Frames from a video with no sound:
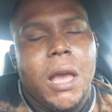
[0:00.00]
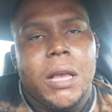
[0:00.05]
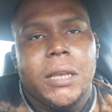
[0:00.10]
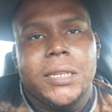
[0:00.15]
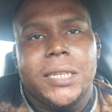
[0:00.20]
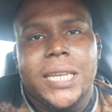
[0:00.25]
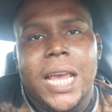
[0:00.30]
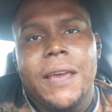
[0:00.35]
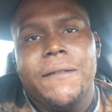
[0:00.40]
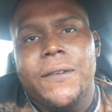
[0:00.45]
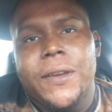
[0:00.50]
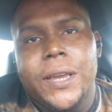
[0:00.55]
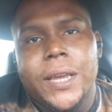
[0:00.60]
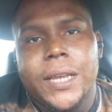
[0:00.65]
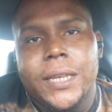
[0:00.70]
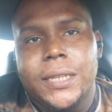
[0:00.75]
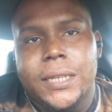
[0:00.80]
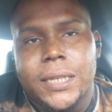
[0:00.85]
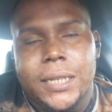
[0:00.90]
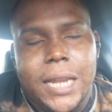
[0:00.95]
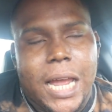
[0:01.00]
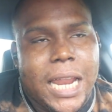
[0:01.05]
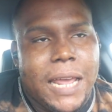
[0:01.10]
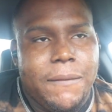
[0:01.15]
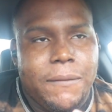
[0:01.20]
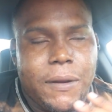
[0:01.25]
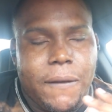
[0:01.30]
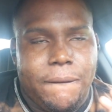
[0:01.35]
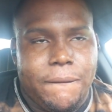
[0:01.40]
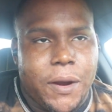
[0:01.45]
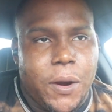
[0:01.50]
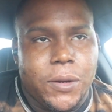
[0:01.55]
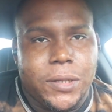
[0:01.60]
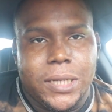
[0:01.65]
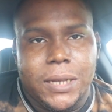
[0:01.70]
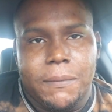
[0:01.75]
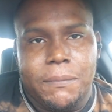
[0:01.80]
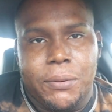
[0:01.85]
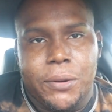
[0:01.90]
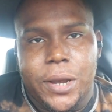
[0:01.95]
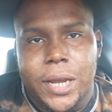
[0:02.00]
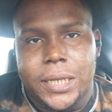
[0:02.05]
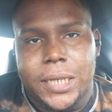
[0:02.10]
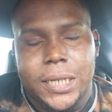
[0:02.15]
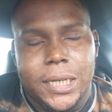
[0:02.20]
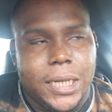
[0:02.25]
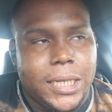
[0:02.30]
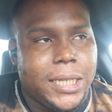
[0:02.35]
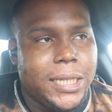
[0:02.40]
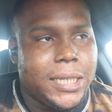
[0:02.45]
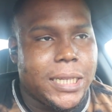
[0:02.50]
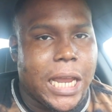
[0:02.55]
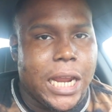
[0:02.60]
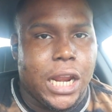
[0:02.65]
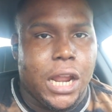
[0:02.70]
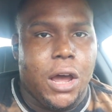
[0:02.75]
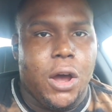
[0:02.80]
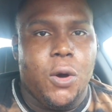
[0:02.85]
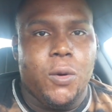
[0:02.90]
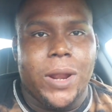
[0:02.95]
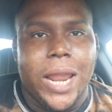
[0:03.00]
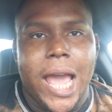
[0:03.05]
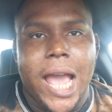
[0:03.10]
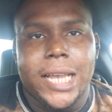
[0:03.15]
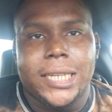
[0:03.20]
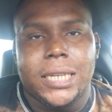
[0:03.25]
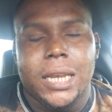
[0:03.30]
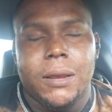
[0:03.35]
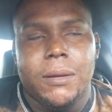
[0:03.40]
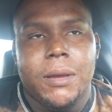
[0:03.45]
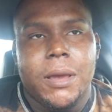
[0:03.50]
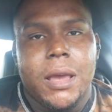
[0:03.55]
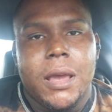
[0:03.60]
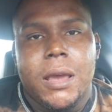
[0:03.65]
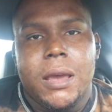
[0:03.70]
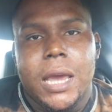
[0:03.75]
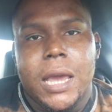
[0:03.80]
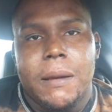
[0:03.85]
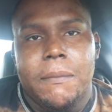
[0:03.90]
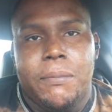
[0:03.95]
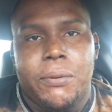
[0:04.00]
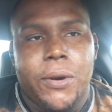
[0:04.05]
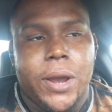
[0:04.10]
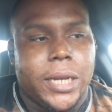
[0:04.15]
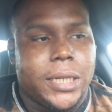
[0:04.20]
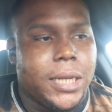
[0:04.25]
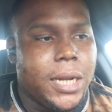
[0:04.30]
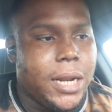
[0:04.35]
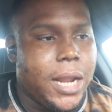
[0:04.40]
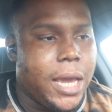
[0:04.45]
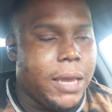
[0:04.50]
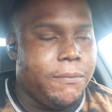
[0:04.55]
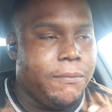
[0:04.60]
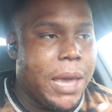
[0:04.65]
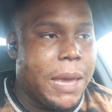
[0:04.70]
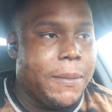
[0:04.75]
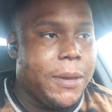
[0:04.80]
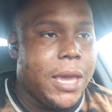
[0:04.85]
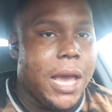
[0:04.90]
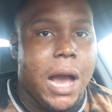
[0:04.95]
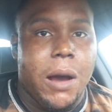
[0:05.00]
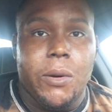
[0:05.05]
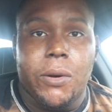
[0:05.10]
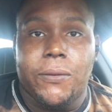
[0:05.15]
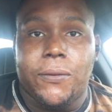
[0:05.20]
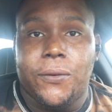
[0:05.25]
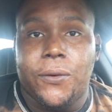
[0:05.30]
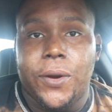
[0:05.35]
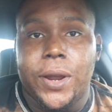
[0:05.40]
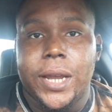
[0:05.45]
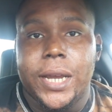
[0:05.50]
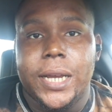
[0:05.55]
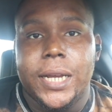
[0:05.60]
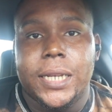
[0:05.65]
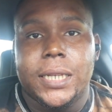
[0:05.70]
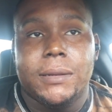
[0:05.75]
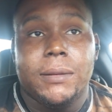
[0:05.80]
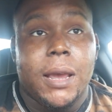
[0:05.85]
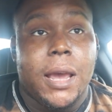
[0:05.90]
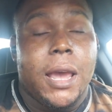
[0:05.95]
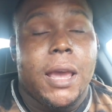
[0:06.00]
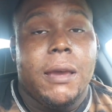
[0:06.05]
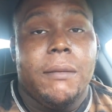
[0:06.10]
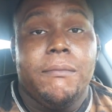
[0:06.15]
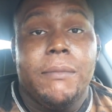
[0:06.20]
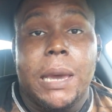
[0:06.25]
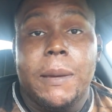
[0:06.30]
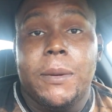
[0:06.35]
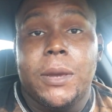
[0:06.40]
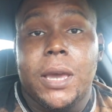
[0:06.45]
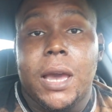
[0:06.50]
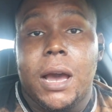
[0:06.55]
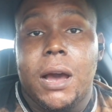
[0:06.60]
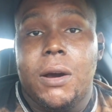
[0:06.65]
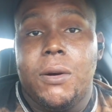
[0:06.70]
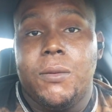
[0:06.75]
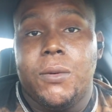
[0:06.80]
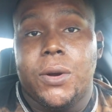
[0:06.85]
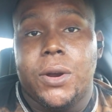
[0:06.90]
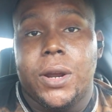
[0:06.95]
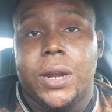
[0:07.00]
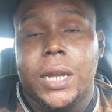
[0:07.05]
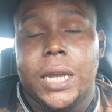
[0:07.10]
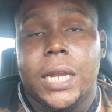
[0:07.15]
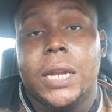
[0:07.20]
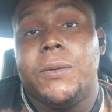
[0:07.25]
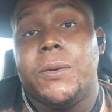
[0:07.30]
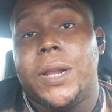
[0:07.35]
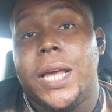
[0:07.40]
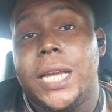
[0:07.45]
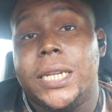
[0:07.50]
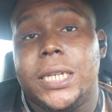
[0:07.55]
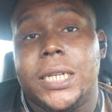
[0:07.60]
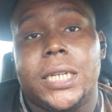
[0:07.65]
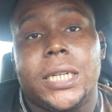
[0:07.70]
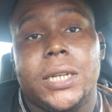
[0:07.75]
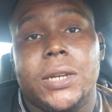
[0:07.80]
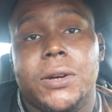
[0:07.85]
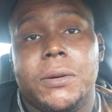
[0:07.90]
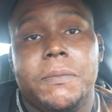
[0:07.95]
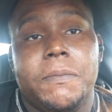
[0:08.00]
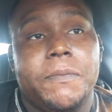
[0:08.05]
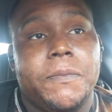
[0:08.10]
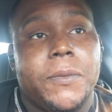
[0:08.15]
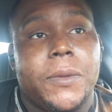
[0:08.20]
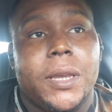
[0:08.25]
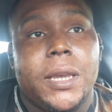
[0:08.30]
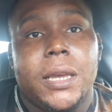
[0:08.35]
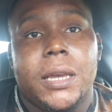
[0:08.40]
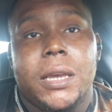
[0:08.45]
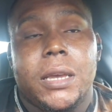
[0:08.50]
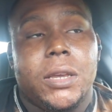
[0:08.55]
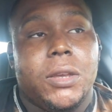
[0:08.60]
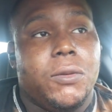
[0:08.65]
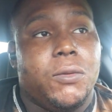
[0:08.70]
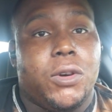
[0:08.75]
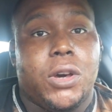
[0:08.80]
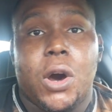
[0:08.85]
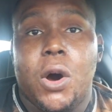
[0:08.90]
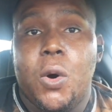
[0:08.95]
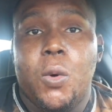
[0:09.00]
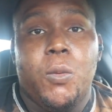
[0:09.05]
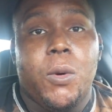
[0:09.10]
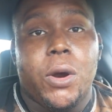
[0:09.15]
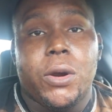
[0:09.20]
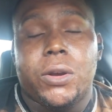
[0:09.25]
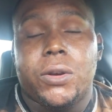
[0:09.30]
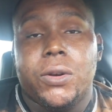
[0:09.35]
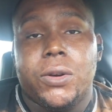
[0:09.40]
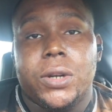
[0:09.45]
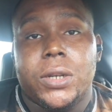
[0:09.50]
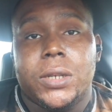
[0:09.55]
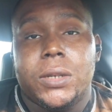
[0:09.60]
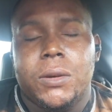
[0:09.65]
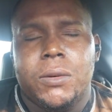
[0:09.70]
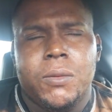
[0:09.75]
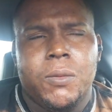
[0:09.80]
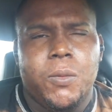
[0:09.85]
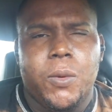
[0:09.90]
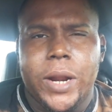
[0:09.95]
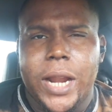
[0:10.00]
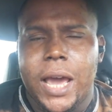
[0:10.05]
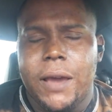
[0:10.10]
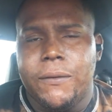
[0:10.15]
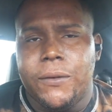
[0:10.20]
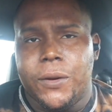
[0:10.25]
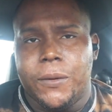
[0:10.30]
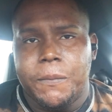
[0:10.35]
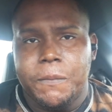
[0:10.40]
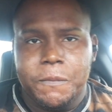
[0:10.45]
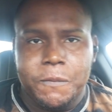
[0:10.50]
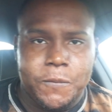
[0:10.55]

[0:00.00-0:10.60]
Say, for instance, not even the first impression. This is a long-lasting impression. Like, maybe y'all were friends. Maybe y'all were in a relationship, co-workers, whatever.